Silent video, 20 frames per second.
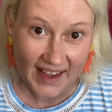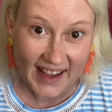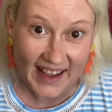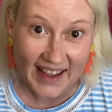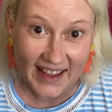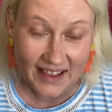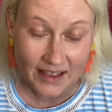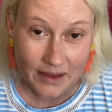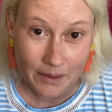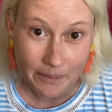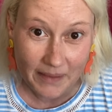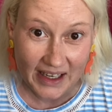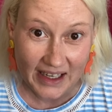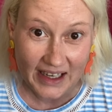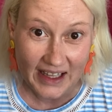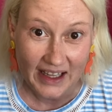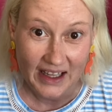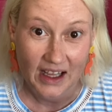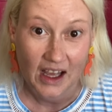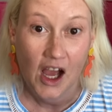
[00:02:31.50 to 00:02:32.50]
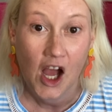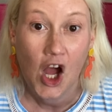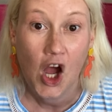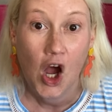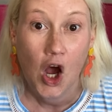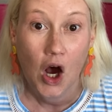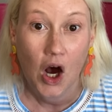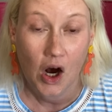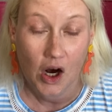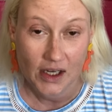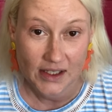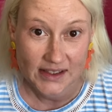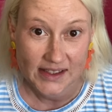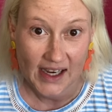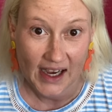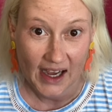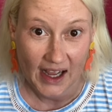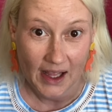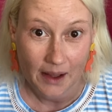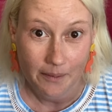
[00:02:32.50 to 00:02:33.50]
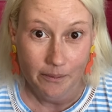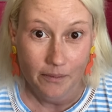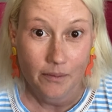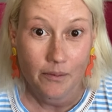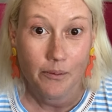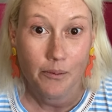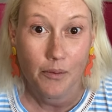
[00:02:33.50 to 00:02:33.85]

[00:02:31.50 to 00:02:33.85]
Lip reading: in the meeting on time,